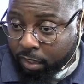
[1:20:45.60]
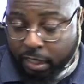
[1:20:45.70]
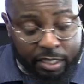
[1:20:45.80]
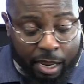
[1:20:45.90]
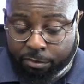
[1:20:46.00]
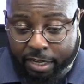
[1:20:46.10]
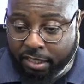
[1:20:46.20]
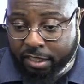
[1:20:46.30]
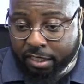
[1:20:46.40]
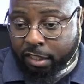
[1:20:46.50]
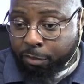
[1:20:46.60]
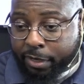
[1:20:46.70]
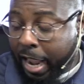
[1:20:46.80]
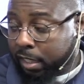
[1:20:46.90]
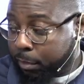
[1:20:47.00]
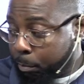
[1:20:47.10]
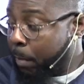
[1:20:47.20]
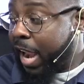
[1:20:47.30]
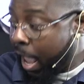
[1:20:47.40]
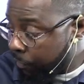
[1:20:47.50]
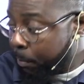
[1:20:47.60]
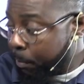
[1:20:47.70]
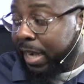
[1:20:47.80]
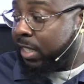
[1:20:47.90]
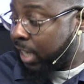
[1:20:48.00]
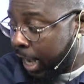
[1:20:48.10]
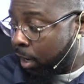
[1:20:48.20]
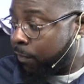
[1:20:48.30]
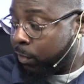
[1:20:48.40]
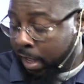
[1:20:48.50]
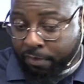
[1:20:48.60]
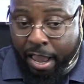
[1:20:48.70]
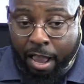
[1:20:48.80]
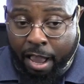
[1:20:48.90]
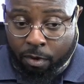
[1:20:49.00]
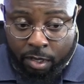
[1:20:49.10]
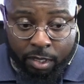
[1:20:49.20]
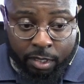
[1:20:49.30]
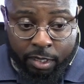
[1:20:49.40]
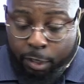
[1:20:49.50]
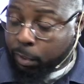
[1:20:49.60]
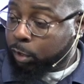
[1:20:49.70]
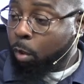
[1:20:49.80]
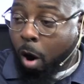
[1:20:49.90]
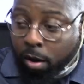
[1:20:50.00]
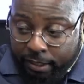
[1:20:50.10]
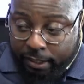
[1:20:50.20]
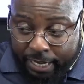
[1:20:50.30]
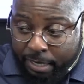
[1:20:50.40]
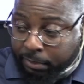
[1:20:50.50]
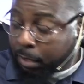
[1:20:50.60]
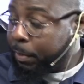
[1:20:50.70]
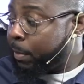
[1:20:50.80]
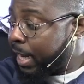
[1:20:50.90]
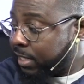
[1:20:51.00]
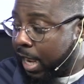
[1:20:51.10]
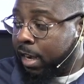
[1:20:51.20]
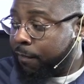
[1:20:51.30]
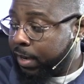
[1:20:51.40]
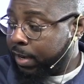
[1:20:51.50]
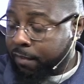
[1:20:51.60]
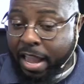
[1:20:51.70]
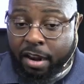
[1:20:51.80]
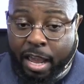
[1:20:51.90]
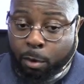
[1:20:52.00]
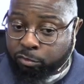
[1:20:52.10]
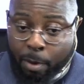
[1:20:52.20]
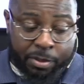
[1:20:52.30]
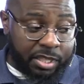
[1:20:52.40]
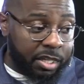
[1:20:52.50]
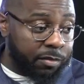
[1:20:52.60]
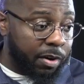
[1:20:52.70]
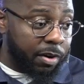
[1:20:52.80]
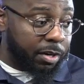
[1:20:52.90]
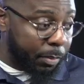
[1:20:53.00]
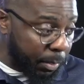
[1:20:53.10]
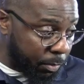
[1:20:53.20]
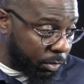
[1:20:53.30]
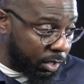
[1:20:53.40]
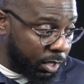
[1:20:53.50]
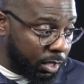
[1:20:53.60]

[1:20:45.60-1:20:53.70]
He's not necessarily reacting. Remember, everybody signed off on that vow. He went through all the names of the people that signed off on their vow. They were representative of the people.